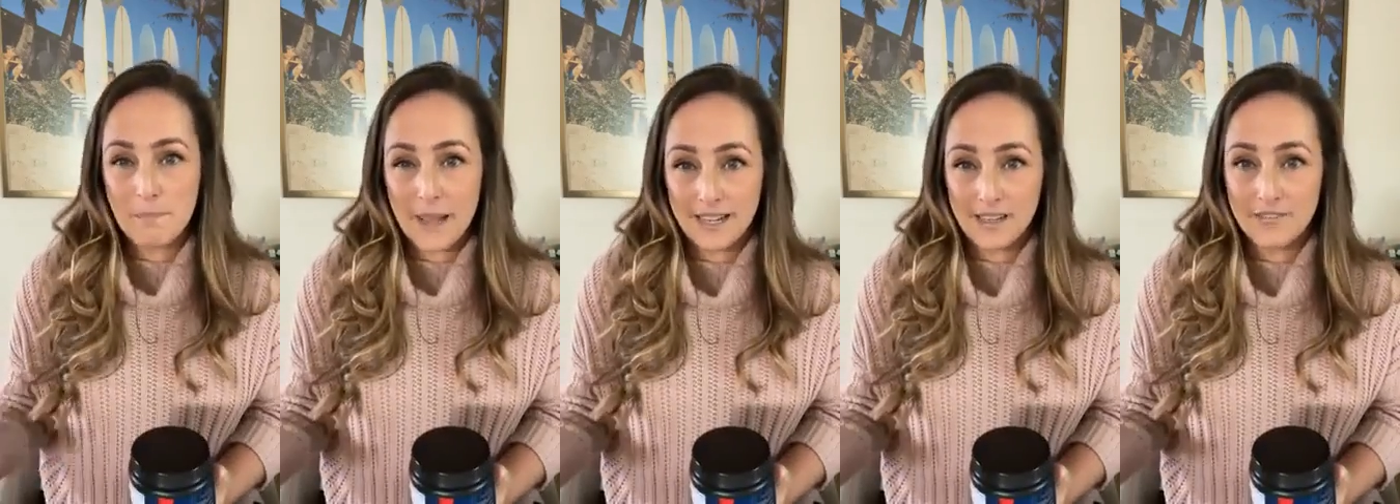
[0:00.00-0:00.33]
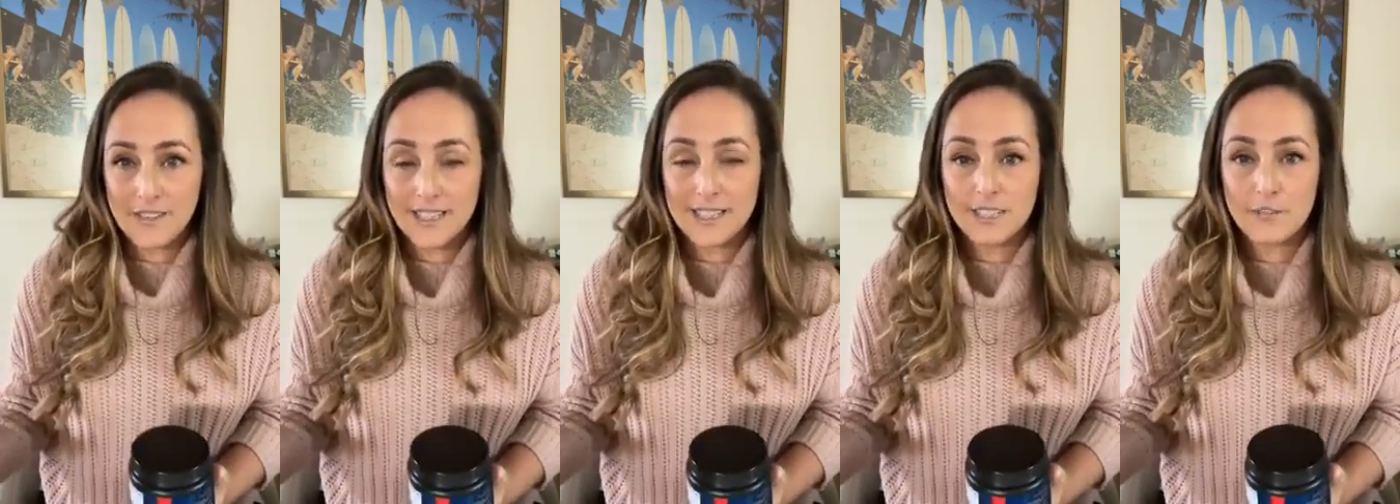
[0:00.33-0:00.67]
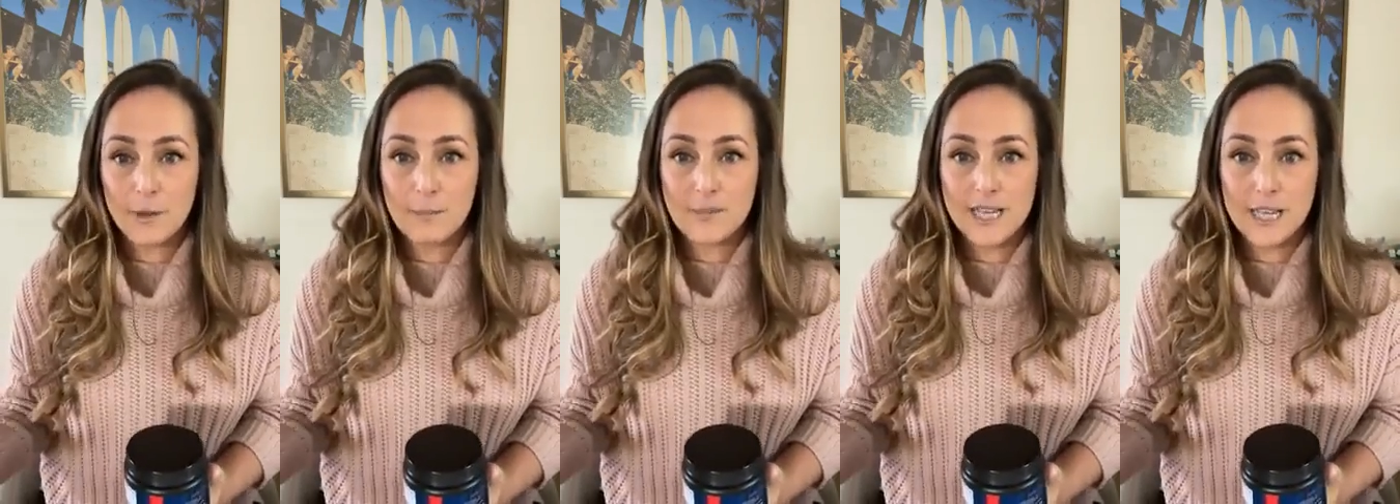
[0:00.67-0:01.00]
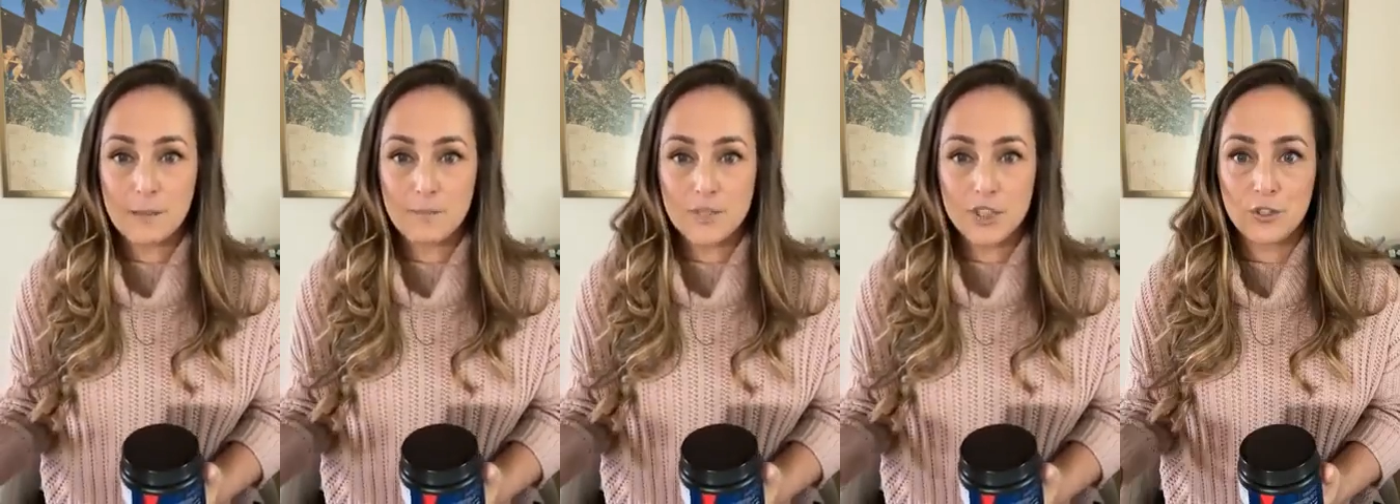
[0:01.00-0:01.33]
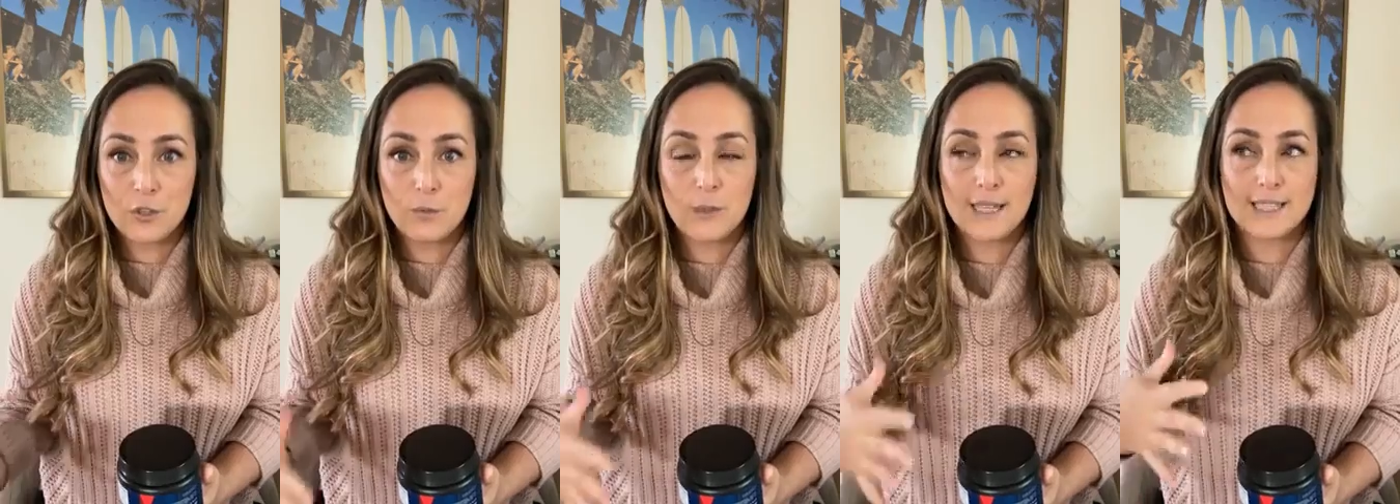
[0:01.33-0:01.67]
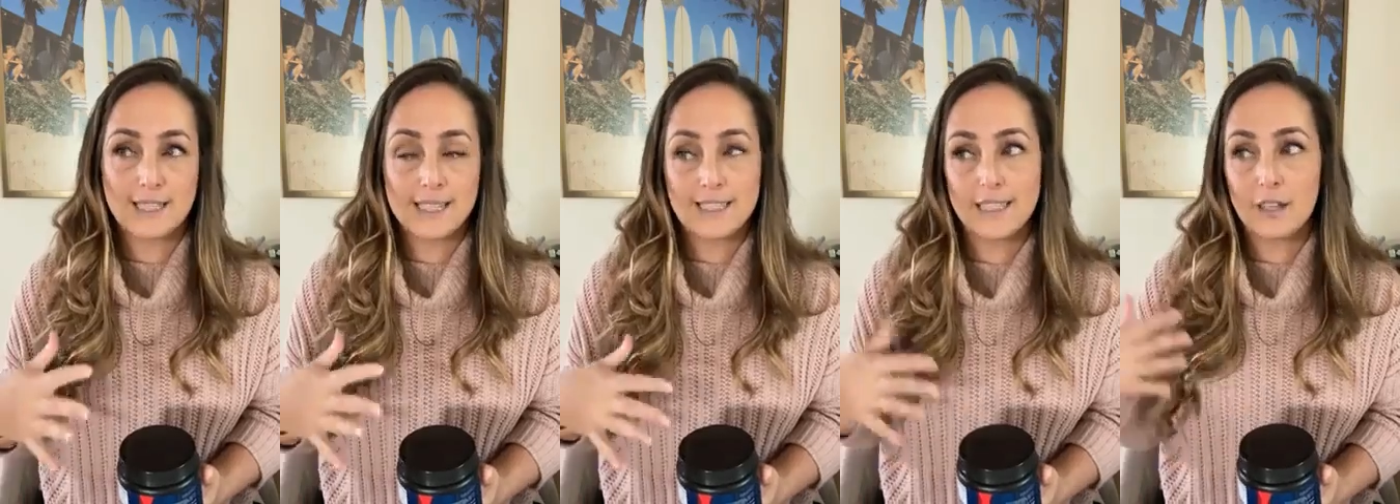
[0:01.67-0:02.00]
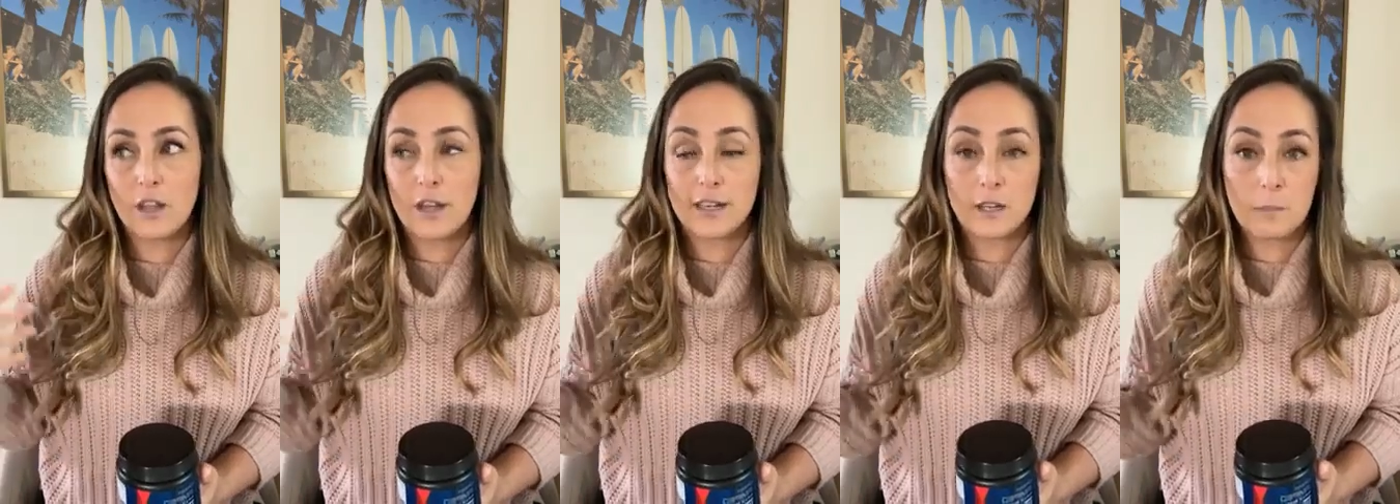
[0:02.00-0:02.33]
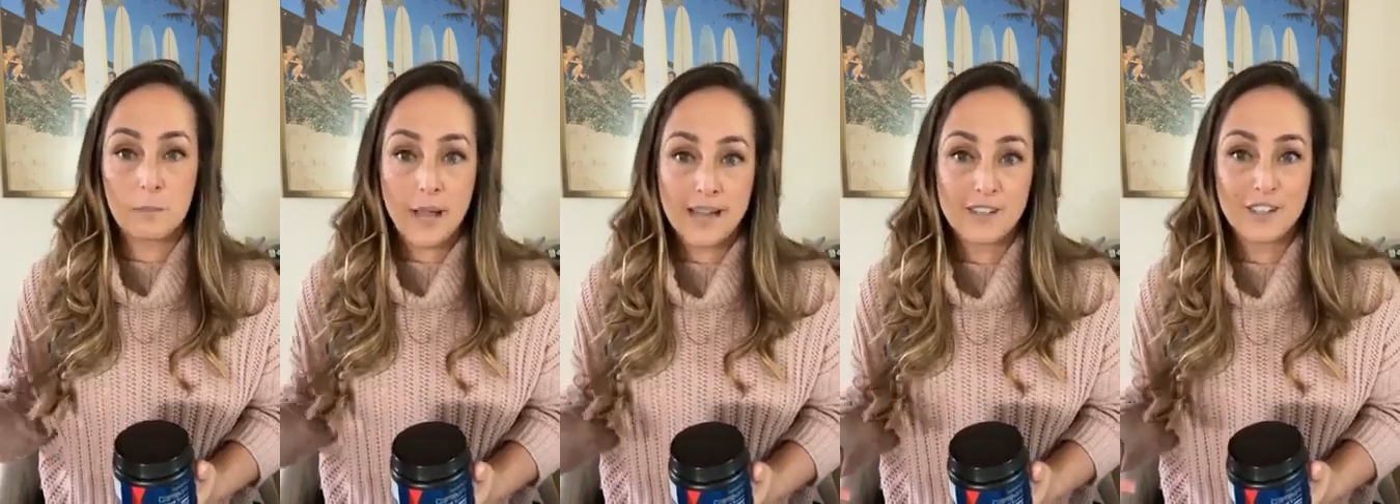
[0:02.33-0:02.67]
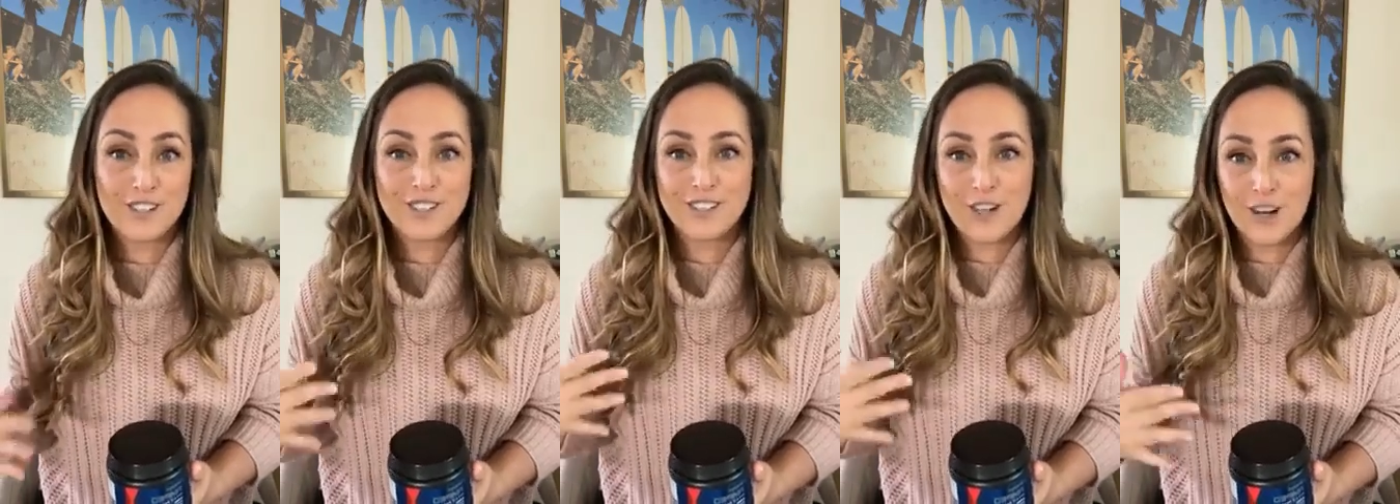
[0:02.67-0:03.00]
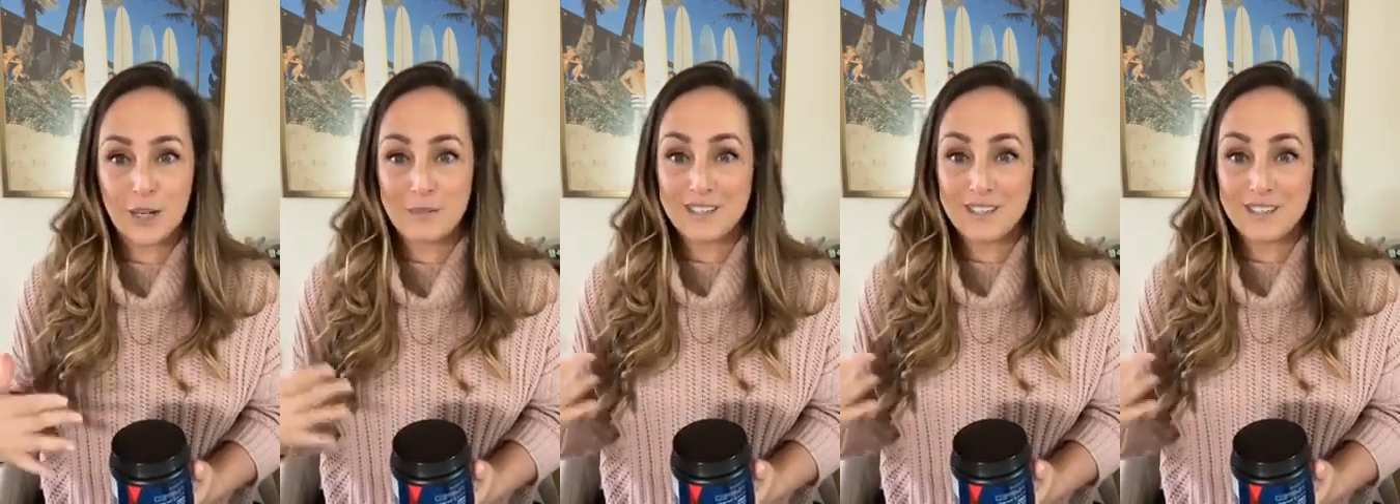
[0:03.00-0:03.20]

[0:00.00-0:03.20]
benefits from type 2 because I see a lot of competitors talk